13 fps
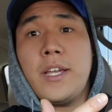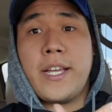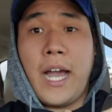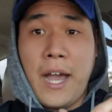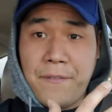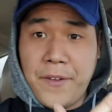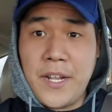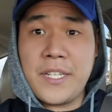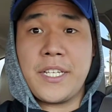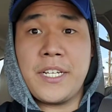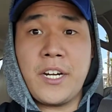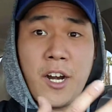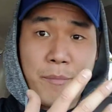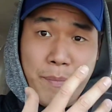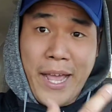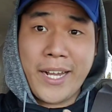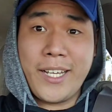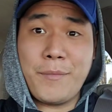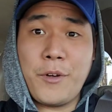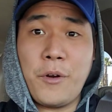confidence in our
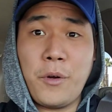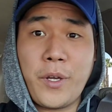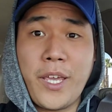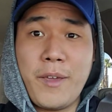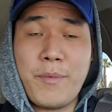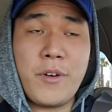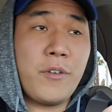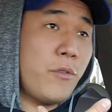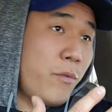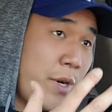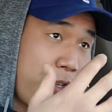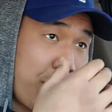backup goalkeeper who we